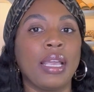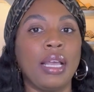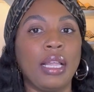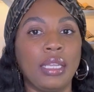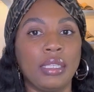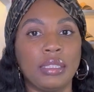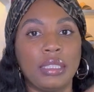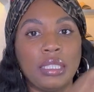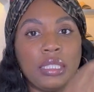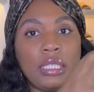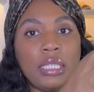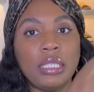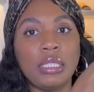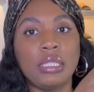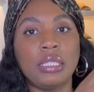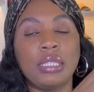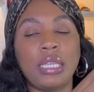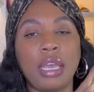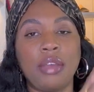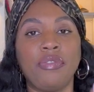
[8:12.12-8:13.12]
this is
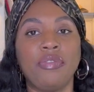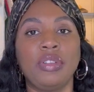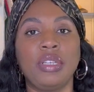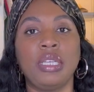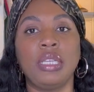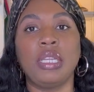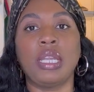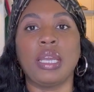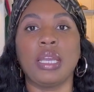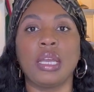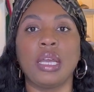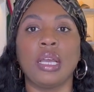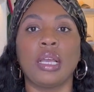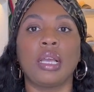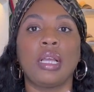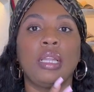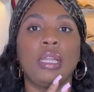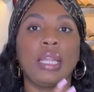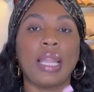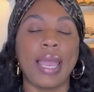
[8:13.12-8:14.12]
definitely like a
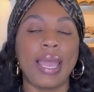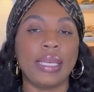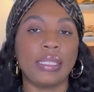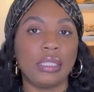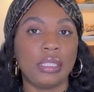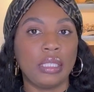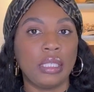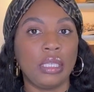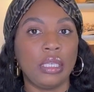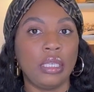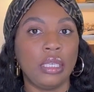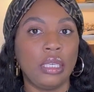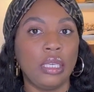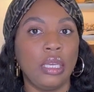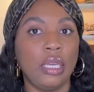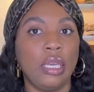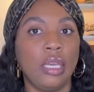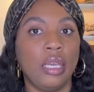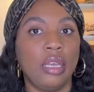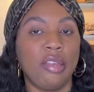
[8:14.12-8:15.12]
classy
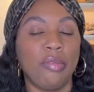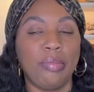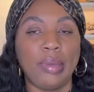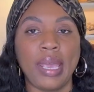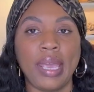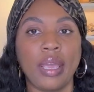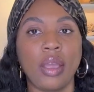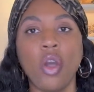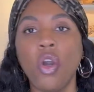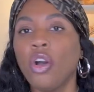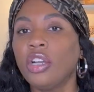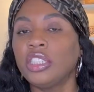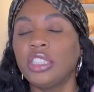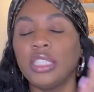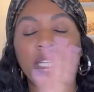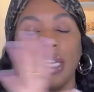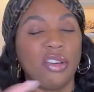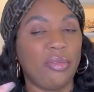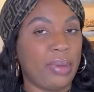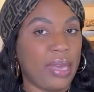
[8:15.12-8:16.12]
bag. All
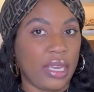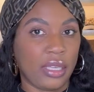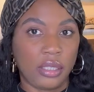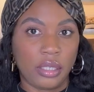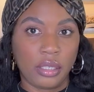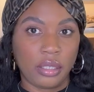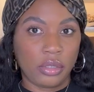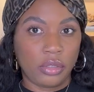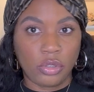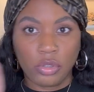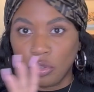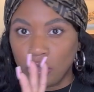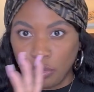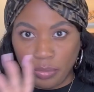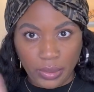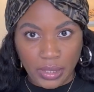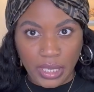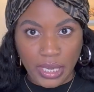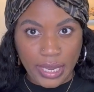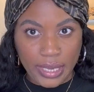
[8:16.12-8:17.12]
Chanel bags are super
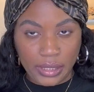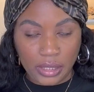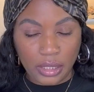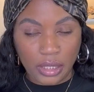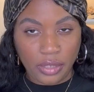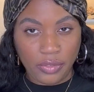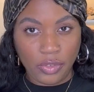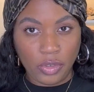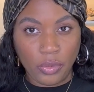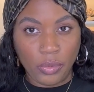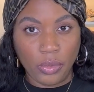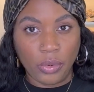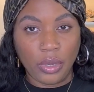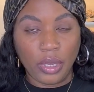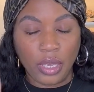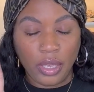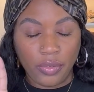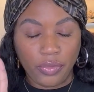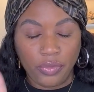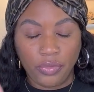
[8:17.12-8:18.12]
classy,
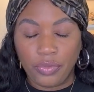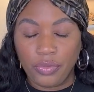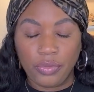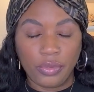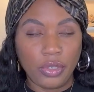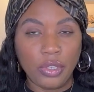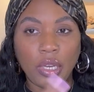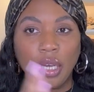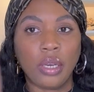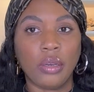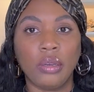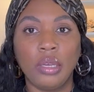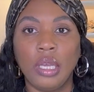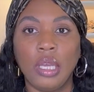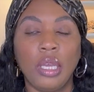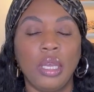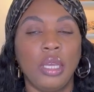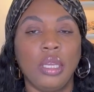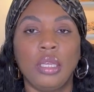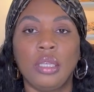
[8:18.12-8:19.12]
if you know,
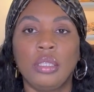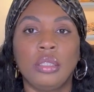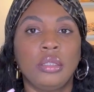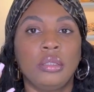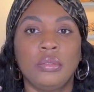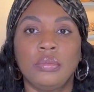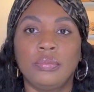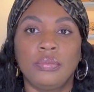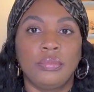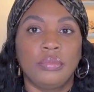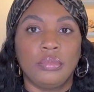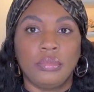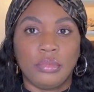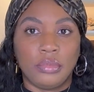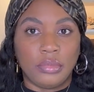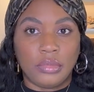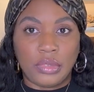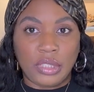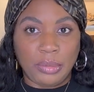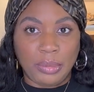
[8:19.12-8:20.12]

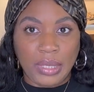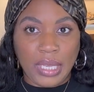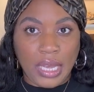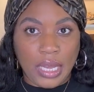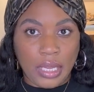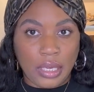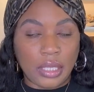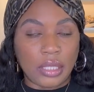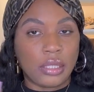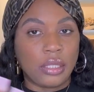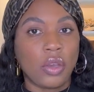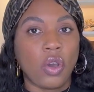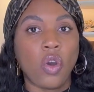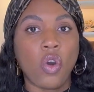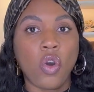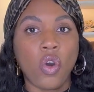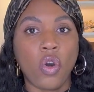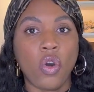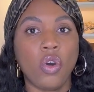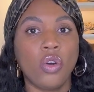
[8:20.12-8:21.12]
to be honest.
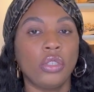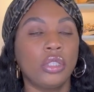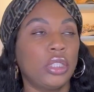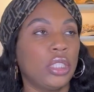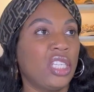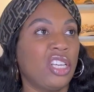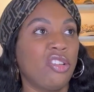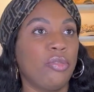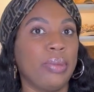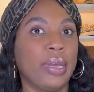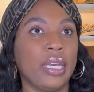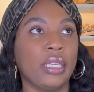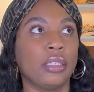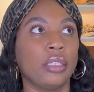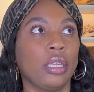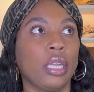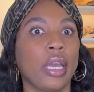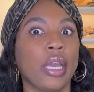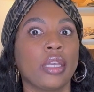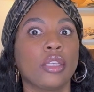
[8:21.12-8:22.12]
All Chanel bags are
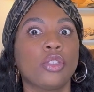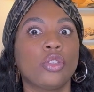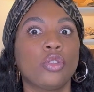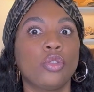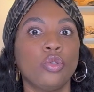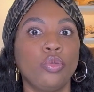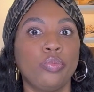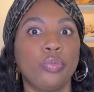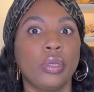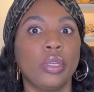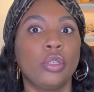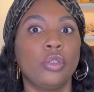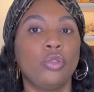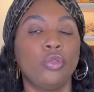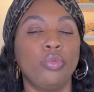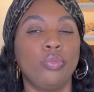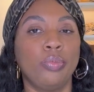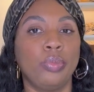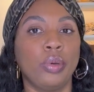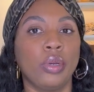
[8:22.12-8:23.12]
like super
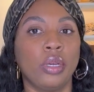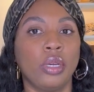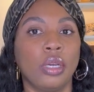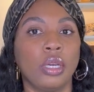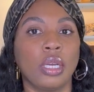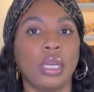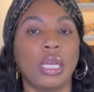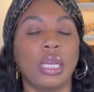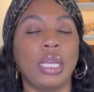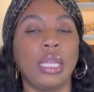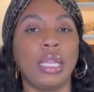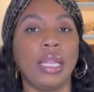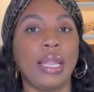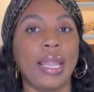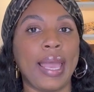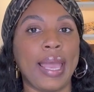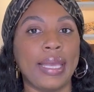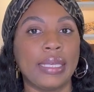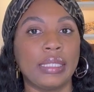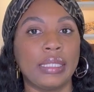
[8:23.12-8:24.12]
duper
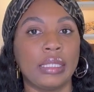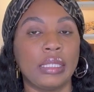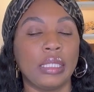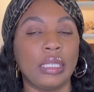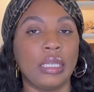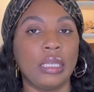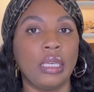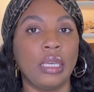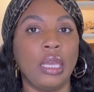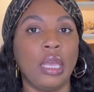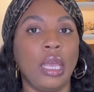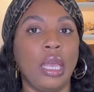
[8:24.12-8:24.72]
classy.